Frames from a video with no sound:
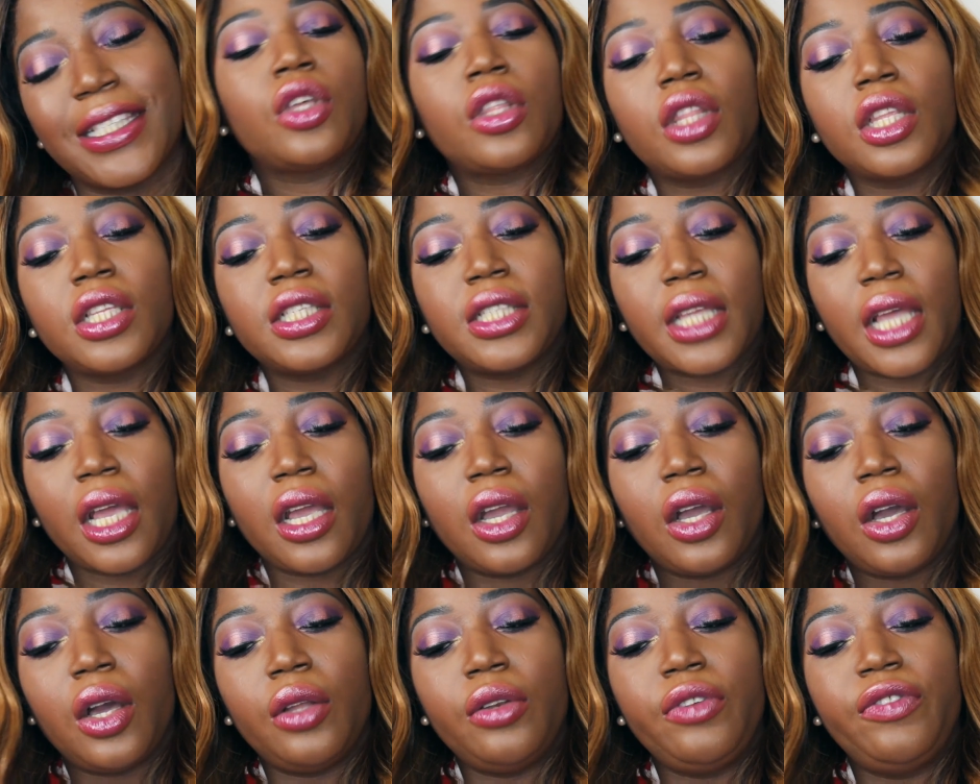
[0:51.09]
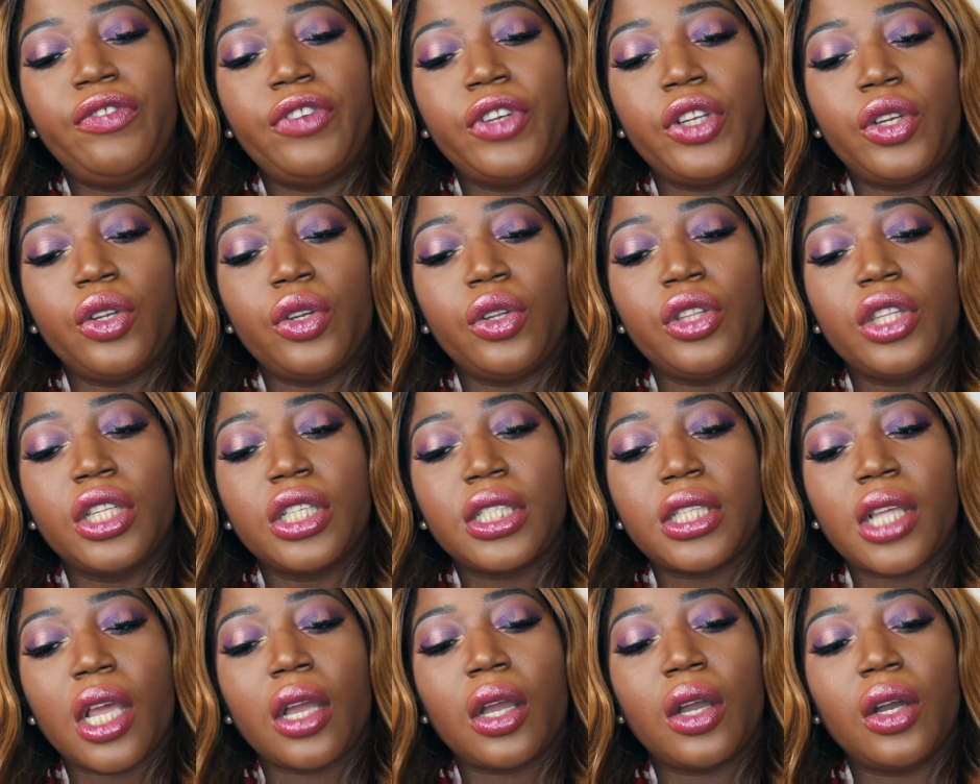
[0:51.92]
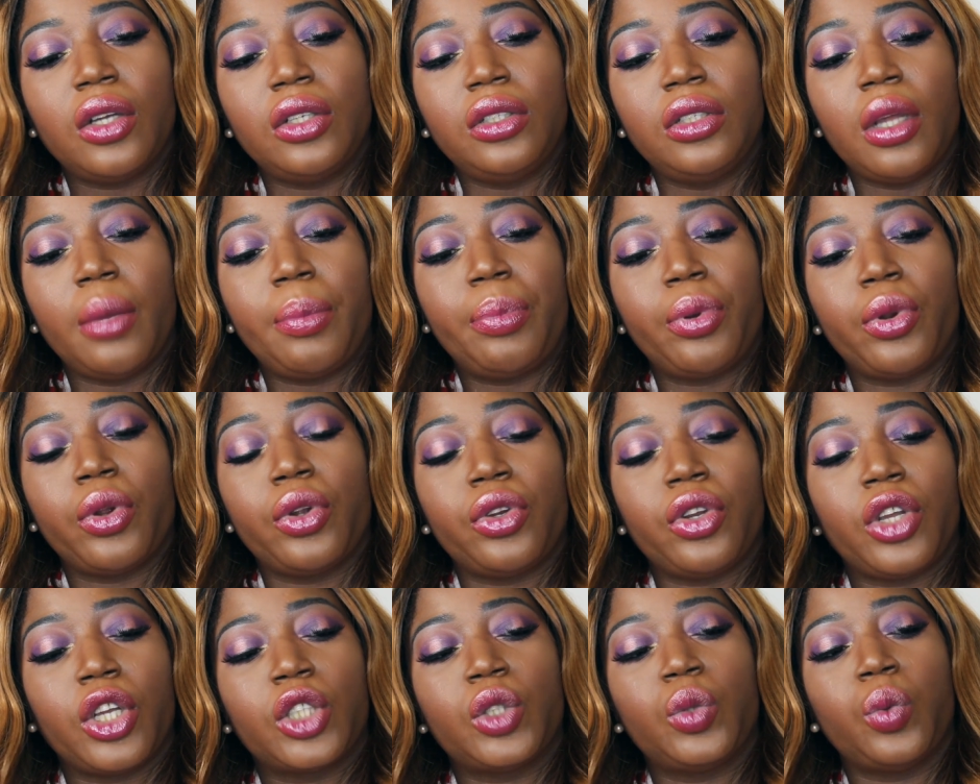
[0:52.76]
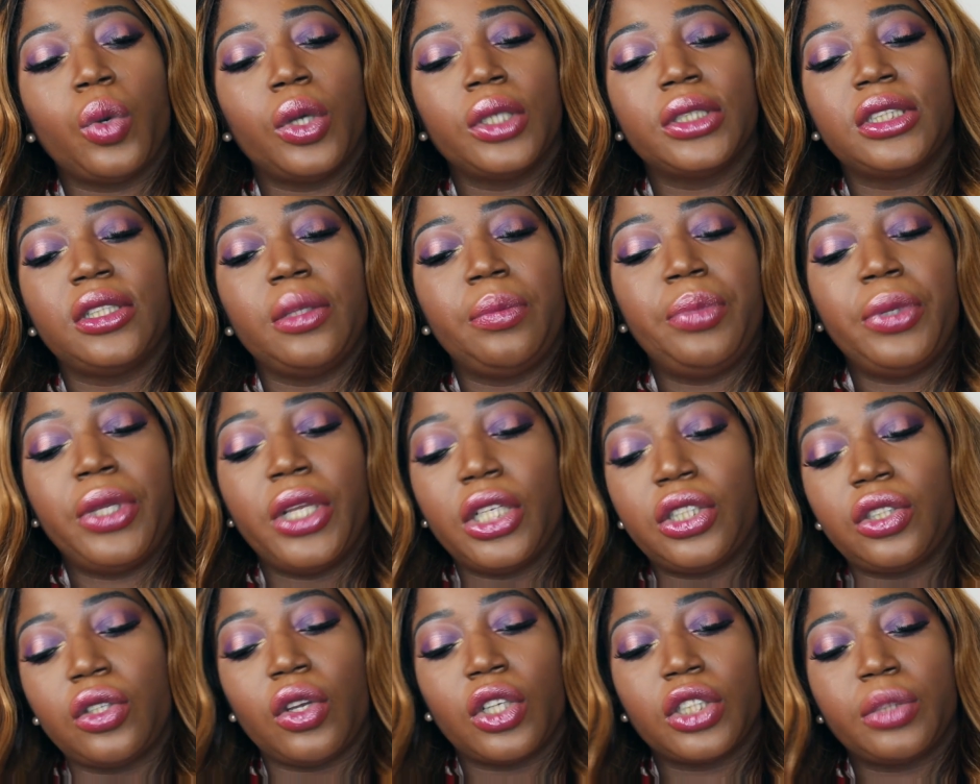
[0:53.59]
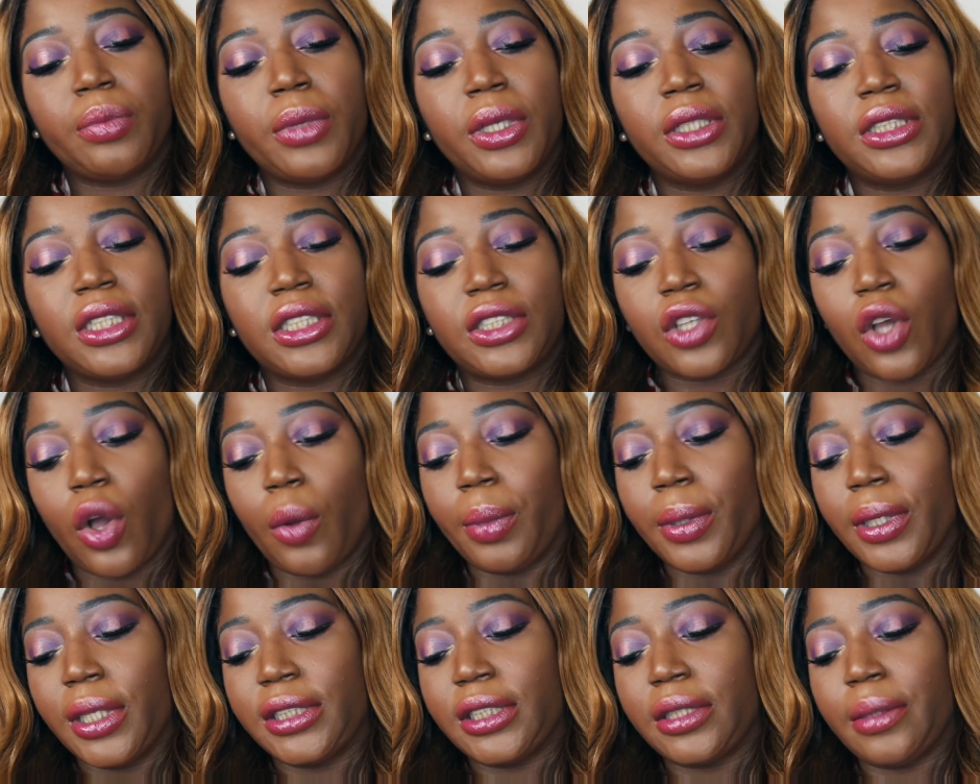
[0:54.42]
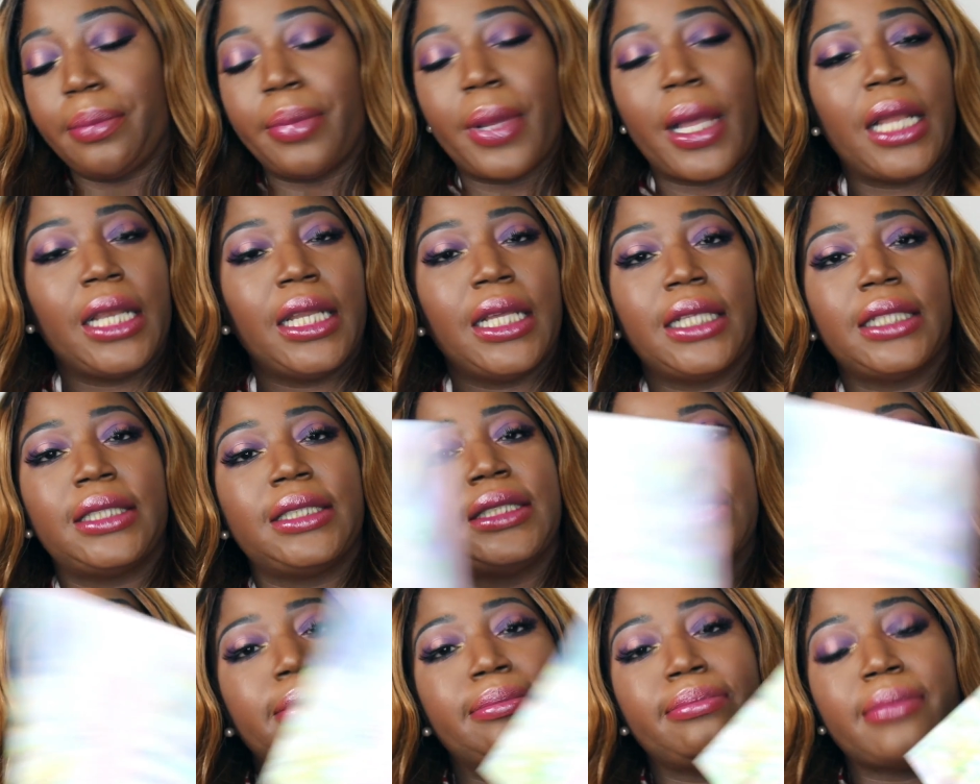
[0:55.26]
So the second product was the BH Cosmetics Opalescent Palette.